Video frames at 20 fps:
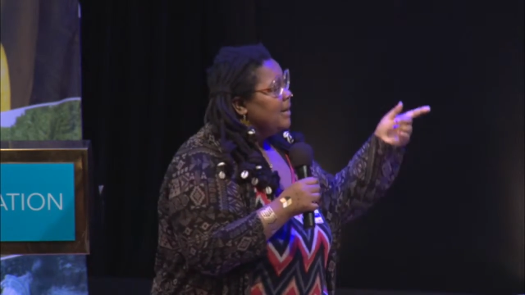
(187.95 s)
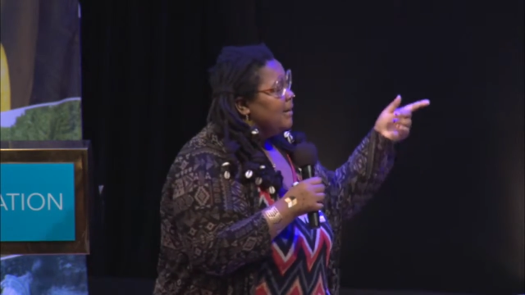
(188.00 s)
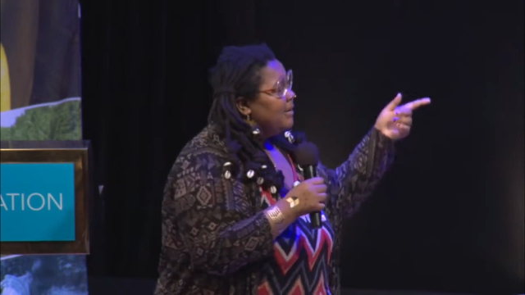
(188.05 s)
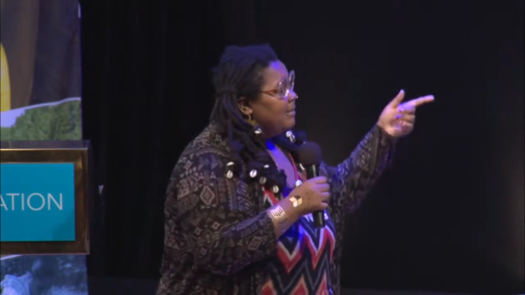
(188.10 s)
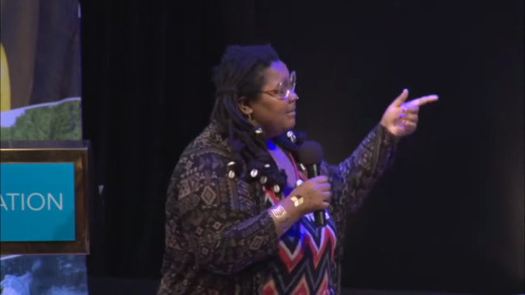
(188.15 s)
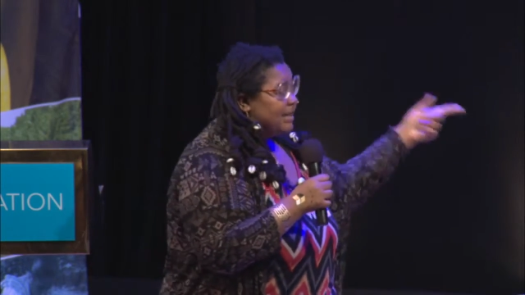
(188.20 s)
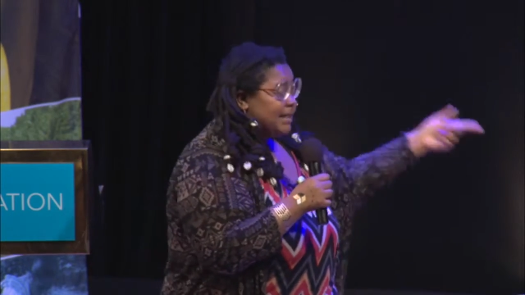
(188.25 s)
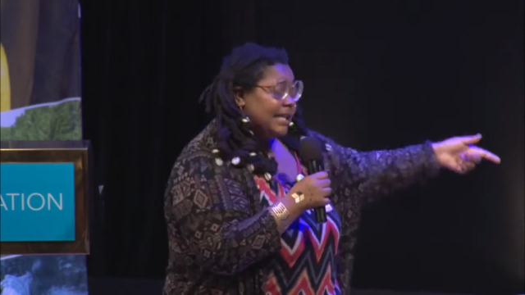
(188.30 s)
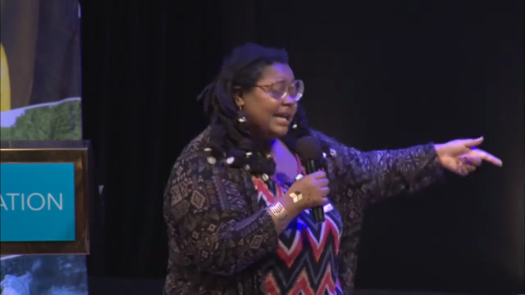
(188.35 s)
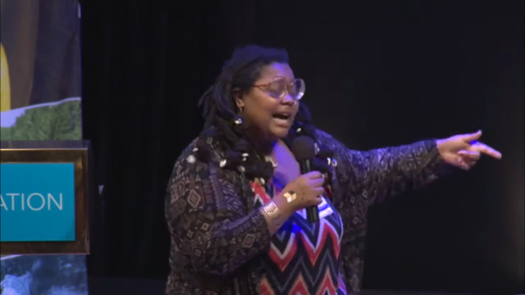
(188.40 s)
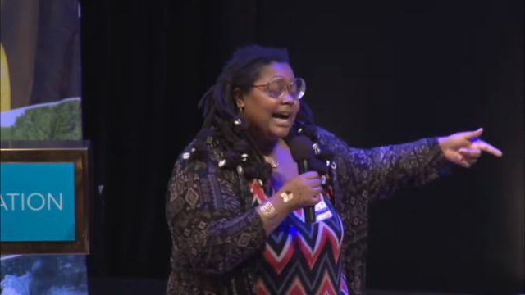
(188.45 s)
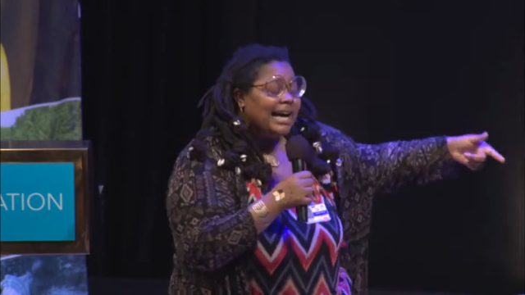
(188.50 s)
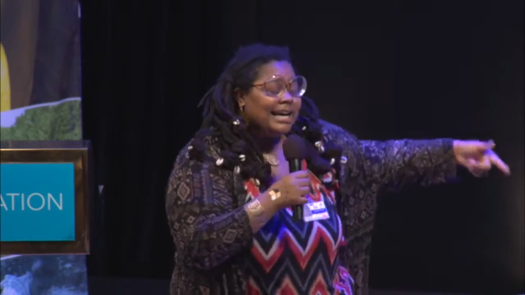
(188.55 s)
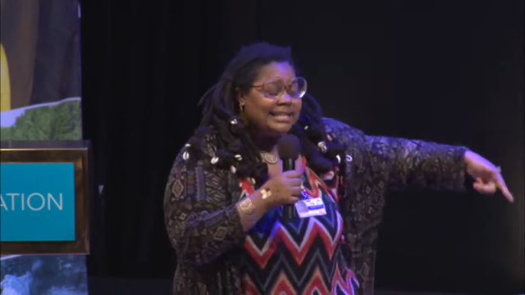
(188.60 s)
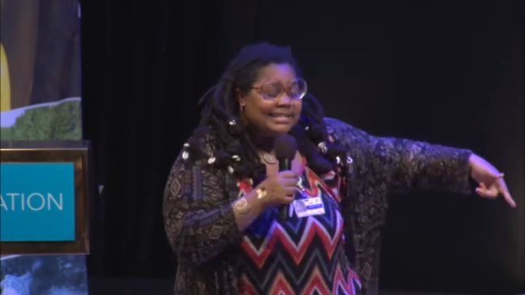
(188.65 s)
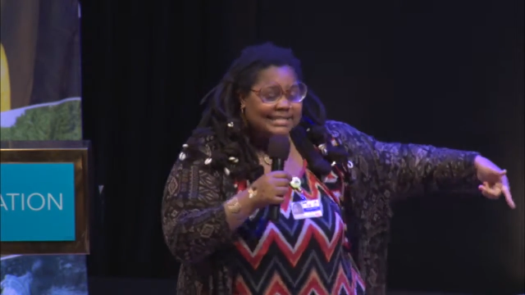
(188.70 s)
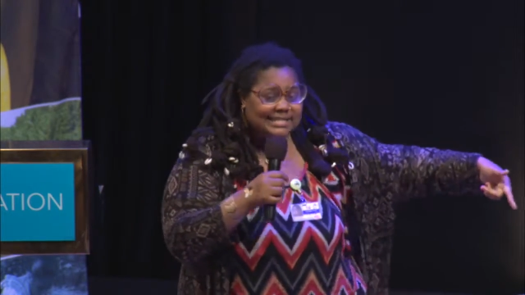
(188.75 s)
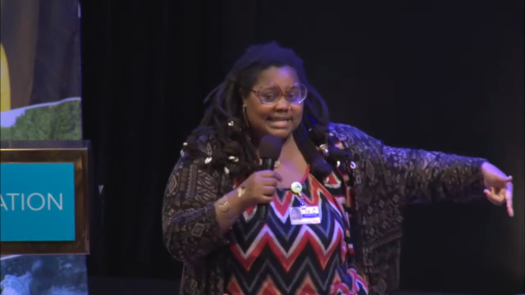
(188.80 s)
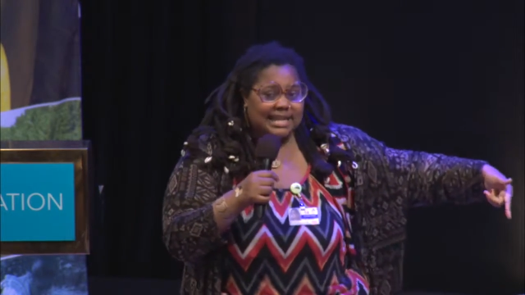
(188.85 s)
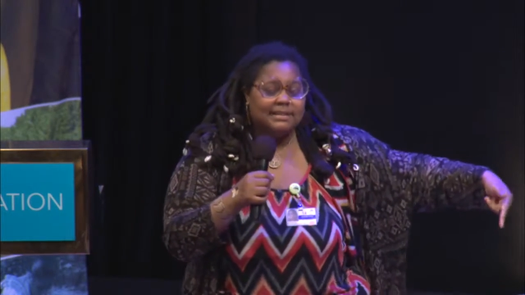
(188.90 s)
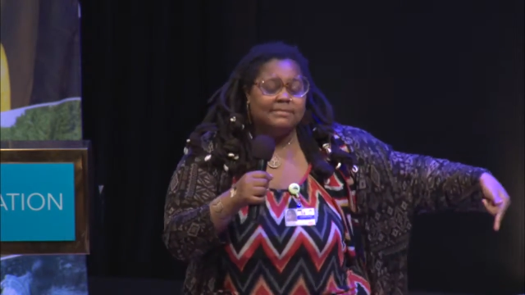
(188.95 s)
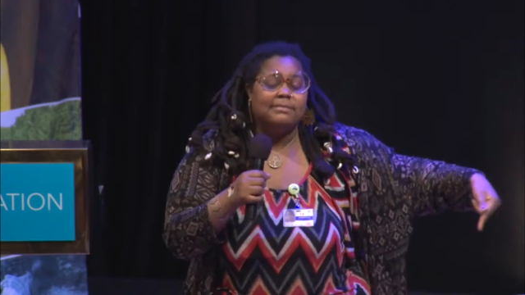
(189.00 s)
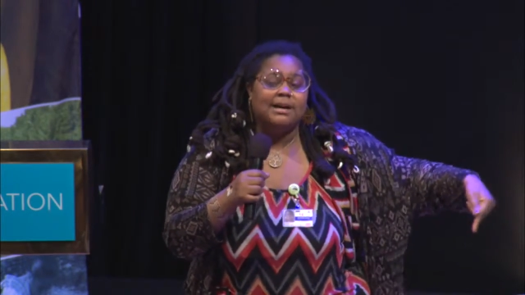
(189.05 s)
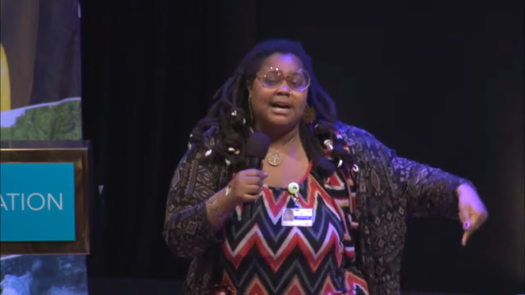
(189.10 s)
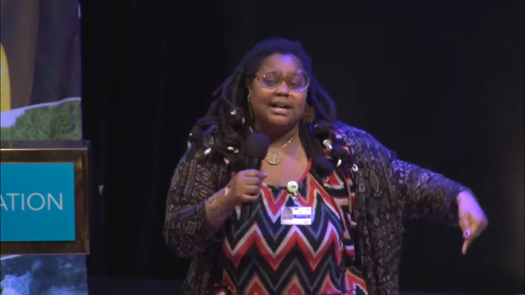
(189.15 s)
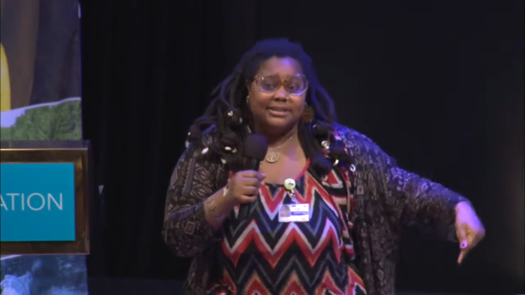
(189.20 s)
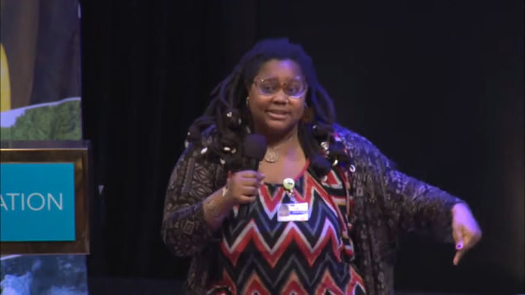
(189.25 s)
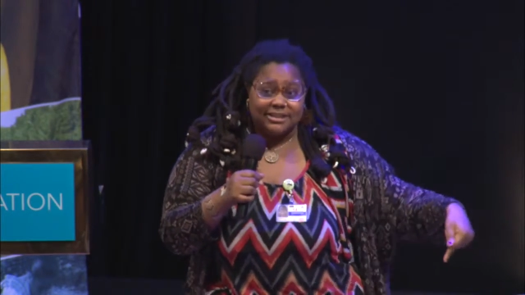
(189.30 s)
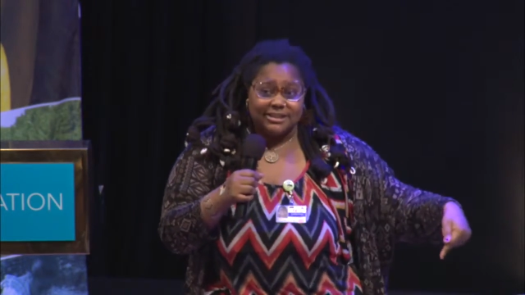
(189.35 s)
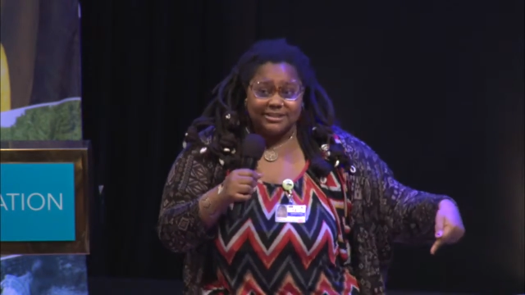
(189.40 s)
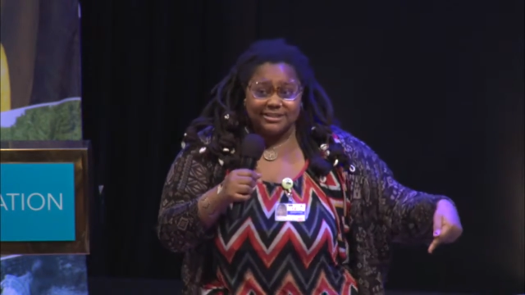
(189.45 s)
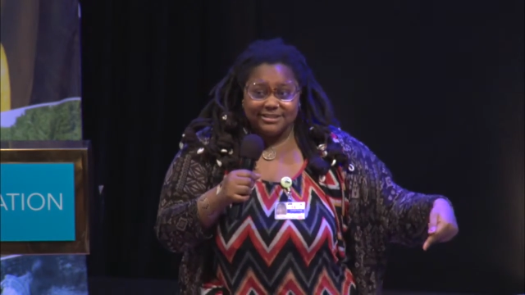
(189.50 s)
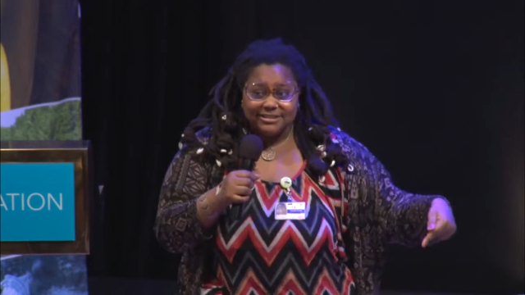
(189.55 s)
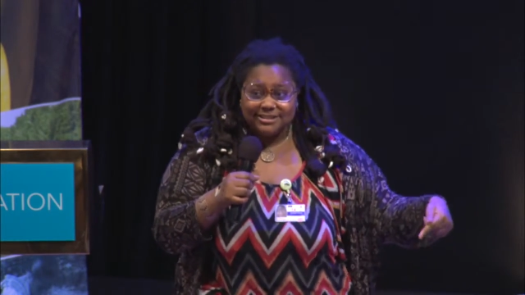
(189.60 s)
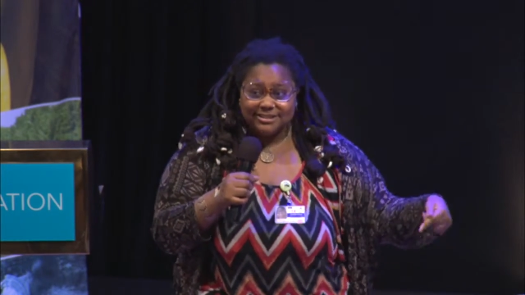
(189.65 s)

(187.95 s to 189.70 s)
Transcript: But the ISN model